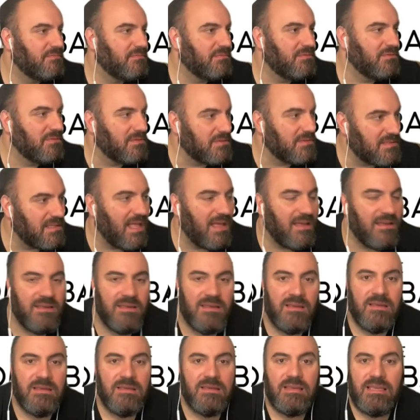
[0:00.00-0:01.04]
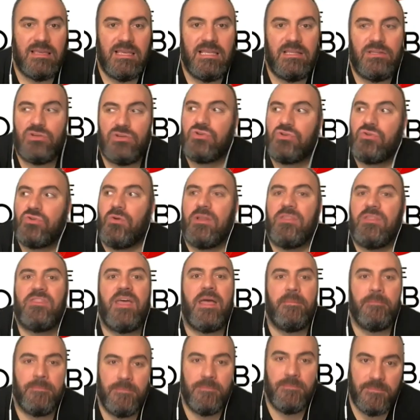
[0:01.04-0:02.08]
Yugoslavia, he destroyed
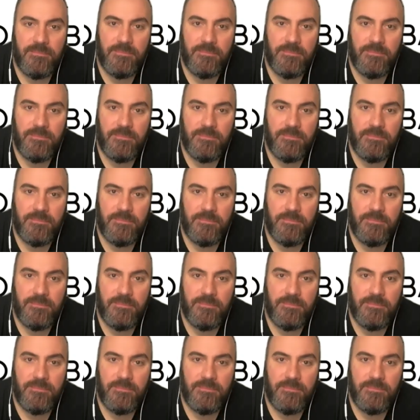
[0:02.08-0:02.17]
them.